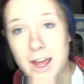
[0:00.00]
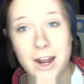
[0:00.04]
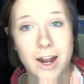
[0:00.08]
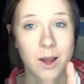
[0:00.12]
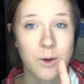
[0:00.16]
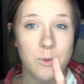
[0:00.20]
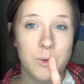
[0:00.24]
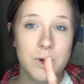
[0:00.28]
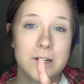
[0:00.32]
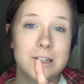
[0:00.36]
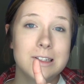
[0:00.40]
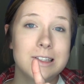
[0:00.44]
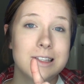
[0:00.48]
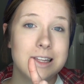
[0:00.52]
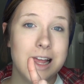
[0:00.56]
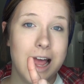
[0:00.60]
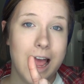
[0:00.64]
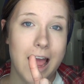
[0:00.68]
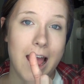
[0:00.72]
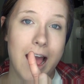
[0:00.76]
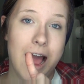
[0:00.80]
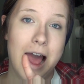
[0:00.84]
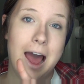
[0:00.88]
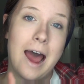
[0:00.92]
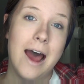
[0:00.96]
And I will
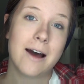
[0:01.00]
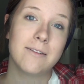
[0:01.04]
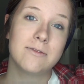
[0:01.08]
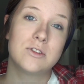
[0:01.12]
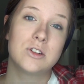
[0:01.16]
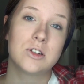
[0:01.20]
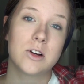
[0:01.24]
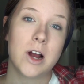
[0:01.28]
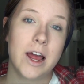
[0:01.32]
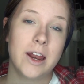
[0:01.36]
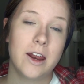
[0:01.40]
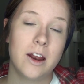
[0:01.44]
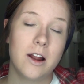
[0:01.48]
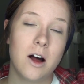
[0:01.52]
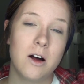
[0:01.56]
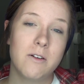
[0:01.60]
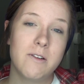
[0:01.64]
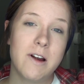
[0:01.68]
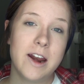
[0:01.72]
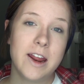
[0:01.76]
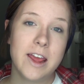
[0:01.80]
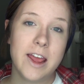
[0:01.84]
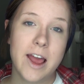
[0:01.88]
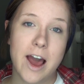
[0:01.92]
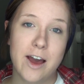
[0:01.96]
say, I have tried it
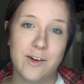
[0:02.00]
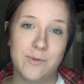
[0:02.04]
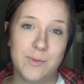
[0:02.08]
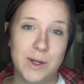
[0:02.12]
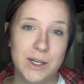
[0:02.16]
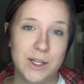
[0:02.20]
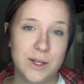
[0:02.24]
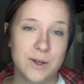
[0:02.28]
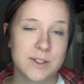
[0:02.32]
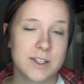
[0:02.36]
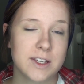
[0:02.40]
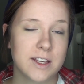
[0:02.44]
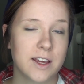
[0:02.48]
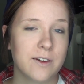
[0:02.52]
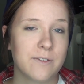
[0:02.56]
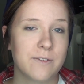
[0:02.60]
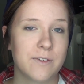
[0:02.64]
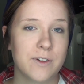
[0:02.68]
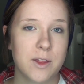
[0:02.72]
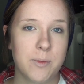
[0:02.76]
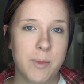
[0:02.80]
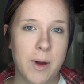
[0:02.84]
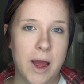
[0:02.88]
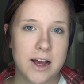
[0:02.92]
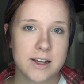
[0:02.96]
already. I've been using it
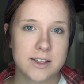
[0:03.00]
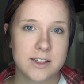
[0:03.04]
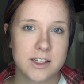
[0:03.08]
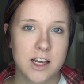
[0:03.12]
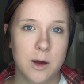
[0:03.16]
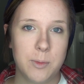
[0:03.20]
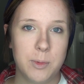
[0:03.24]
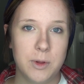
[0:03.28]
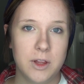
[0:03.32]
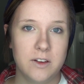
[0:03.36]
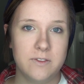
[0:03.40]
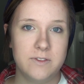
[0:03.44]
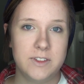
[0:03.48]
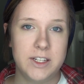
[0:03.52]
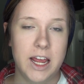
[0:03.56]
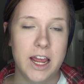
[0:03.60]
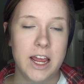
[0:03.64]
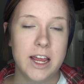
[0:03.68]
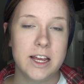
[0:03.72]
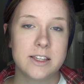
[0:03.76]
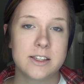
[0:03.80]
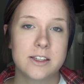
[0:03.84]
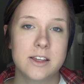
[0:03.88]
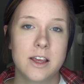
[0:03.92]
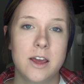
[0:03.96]
for the past couple of
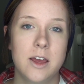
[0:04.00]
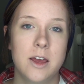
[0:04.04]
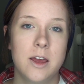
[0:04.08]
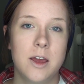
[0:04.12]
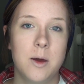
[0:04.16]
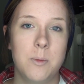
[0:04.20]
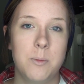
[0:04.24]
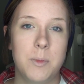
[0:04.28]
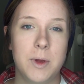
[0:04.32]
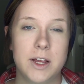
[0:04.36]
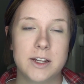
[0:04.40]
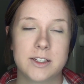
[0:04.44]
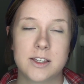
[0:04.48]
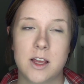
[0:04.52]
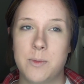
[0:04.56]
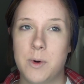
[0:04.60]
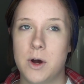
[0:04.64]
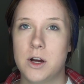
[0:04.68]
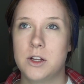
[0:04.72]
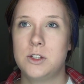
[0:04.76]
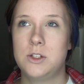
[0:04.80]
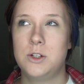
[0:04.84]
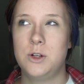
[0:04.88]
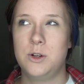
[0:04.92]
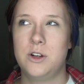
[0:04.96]
days because I
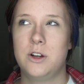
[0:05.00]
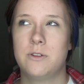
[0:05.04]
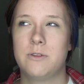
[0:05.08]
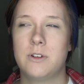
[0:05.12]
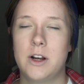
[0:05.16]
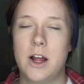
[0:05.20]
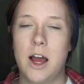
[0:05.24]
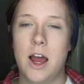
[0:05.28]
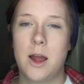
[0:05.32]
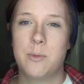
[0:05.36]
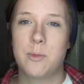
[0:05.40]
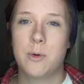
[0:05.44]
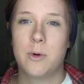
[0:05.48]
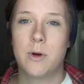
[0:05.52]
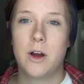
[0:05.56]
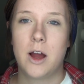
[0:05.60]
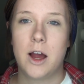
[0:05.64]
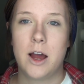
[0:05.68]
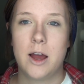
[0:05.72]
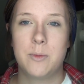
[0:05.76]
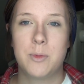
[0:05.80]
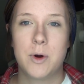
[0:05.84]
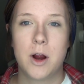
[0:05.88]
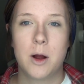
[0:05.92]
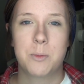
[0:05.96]
bought two different
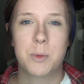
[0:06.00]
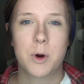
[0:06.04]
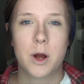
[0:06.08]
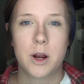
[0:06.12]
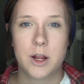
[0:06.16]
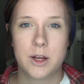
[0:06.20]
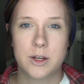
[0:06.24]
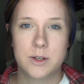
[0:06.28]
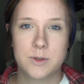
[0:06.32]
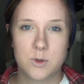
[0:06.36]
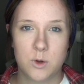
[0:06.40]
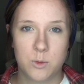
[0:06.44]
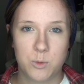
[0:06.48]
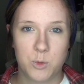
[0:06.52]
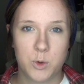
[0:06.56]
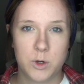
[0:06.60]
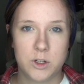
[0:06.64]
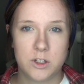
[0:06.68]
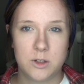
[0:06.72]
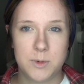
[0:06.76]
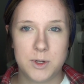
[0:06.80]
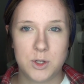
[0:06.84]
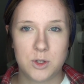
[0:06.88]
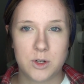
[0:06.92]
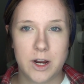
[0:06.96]
eyebrow products, so I'm
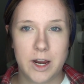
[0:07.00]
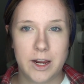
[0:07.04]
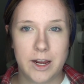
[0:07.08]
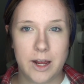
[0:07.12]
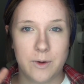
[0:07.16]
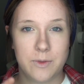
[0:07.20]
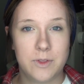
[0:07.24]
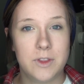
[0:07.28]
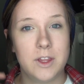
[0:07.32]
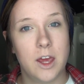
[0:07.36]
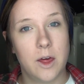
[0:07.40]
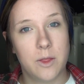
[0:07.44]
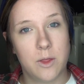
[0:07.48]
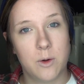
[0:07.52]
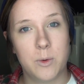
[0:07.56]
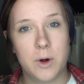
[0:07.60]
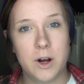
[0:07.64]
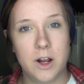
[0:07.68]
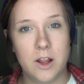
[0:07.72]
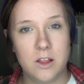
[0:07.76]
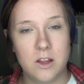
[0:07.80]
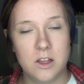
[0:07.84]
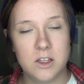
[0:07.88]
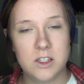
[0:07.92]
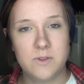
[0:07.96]
going to be trying out the other
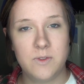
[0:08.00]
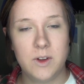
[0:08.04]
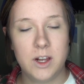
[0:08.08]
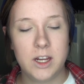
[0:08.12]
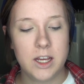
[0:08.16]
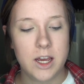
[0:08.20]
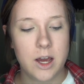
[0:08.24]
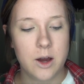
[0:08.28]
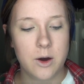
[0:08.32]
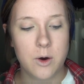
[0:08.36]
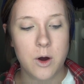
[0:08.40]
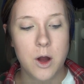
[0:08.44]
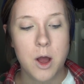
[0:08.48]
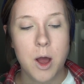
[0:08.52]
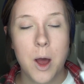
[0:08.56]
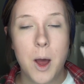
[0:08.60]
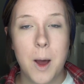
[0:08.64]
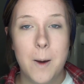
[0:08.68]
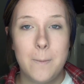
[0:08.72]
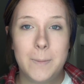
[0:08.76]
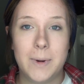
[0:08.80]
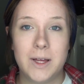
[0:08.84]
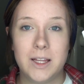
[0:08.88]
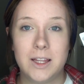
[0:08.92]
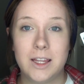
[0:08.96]
one in this video,
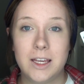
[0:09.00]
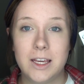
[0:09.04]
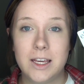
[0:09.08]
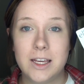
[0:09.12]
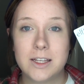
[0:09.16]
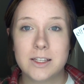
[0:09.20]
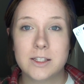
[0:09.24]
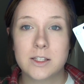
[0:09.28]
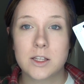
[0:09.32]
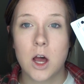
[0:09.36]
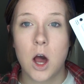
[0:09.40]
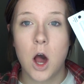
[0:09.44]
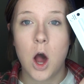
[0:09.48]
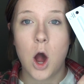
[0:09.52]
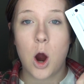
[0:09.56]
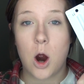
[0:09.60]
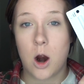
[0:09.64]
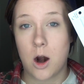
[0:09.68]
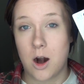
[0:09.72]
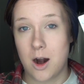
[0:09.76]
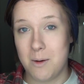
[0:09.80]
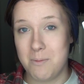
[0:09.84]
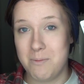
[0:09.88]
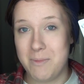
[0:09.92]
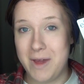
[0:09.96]
but these
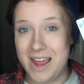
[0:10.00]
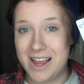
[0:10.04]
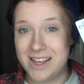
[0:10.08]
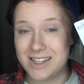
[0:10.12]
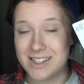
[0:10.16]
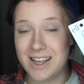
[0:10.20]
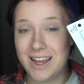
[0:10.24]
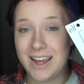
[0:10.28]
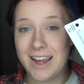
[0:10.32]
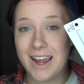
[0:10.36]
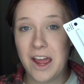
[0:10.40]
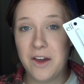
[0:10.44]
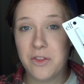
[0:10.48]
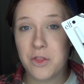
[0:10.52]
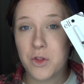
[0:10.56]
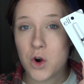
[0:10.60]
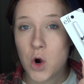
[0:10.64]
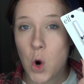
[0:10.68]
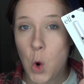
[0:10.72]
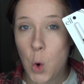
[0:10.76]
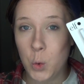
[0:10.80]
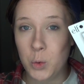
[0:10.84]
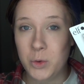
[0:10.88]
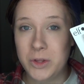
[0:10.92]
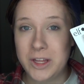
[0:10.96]
are amazing and
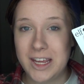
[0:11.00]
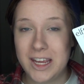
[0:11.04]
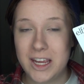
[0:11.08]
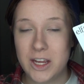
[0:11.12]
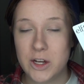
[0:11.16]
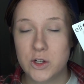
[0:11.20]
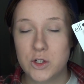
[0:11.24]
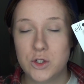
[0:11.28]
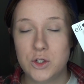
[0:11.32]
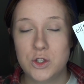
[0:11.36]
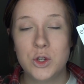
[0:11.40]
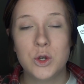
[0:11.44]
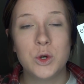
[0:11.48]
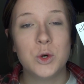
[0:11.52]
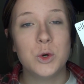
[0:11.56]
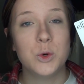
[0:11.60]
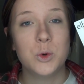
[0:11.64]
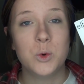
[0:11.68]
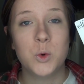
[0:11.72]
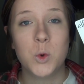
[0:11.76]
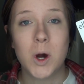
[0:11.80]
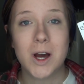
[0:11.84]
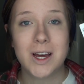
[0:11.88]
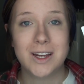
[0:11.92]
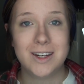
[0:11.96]
they're only
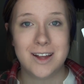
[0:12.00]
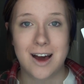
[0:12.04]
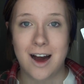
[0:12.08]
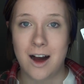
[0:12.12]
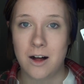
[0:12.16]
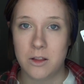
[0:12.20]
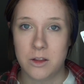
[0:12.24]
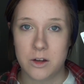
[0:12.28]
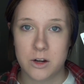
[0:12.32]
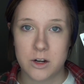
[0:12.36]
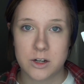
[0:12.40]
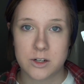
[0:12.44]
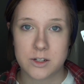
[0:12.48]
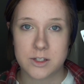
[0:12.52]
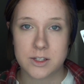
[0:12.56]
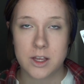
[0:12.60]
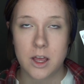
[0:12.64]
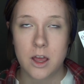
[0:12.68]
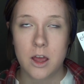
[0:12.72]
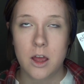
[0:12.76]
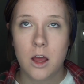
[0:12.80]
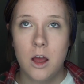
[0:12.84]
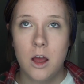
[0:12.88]
$2.